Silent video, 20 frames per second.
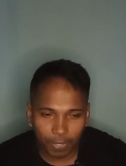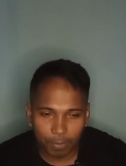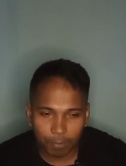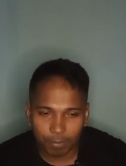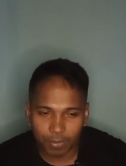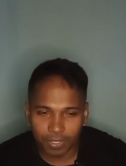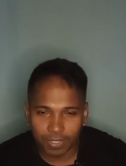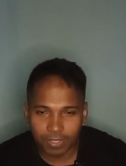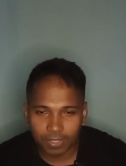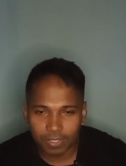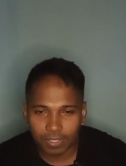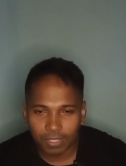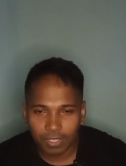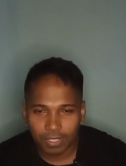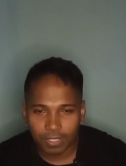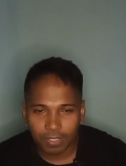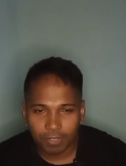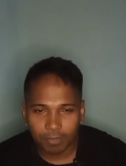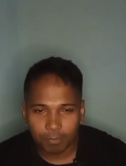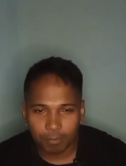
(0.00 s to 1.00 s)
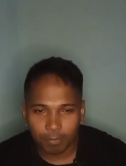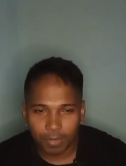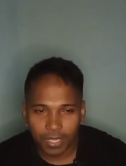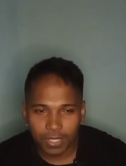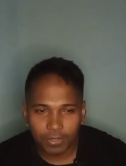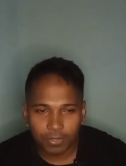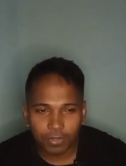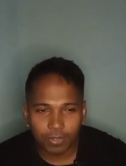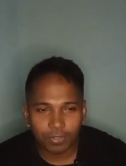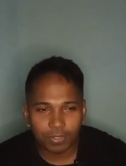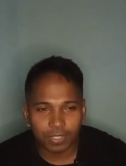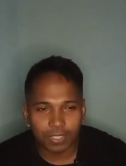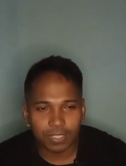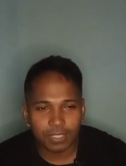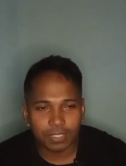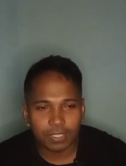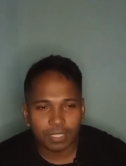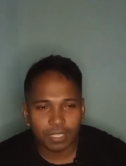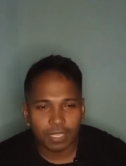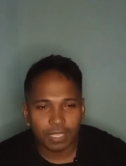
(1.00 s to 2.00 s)
but my thought
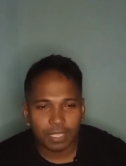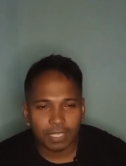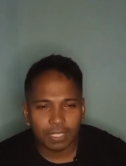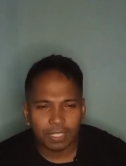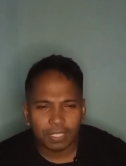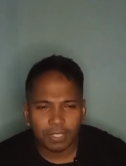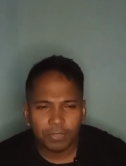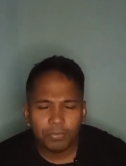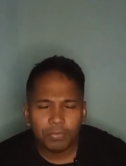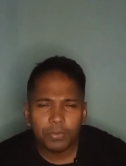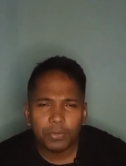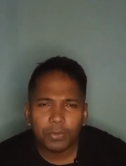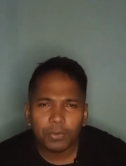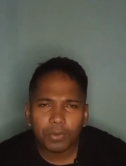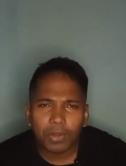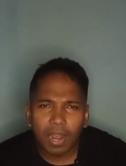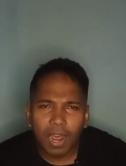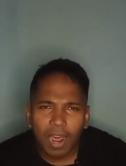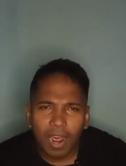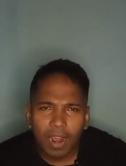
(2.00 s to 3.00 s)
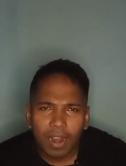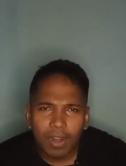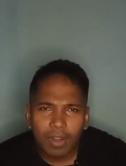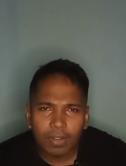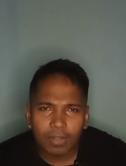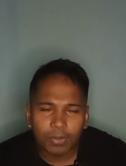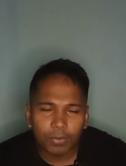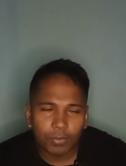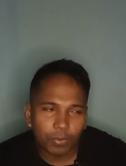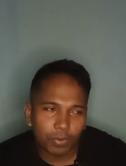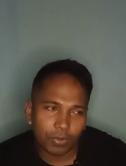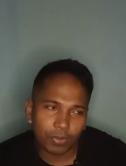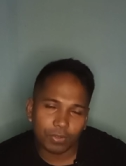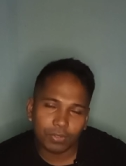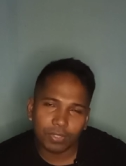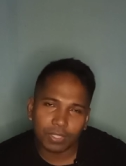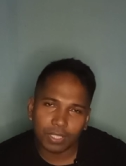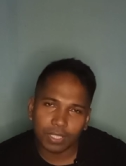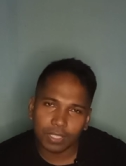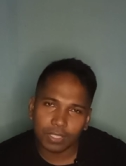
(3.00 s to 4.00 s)
is if your
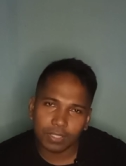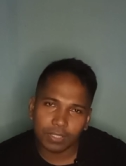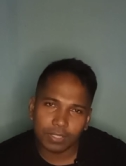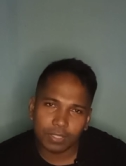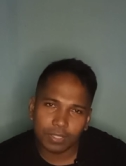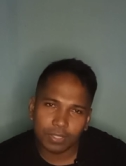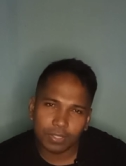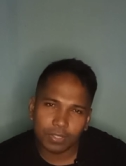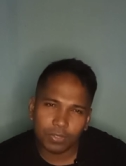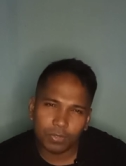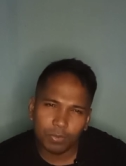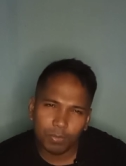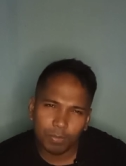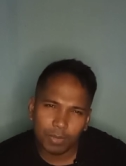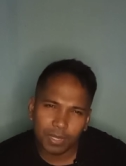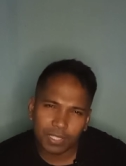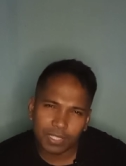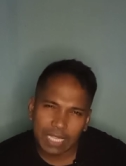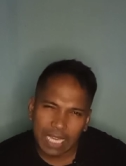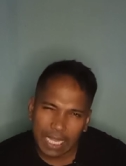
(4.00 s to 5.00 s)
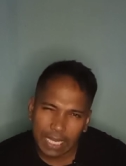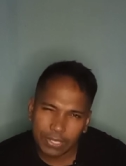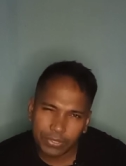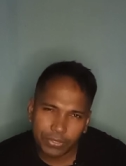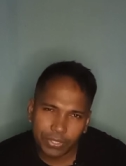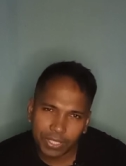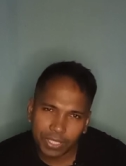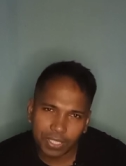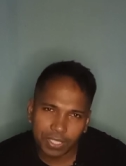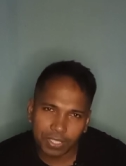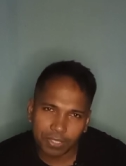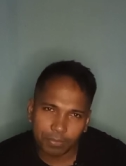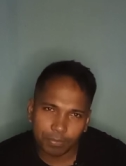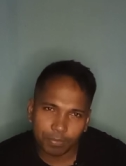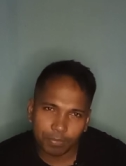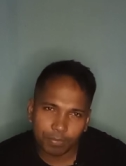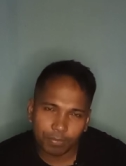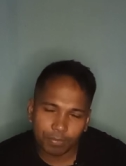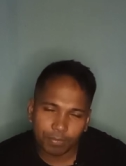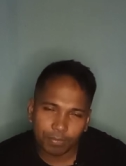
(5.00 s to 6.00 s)
artwork is too much attractive,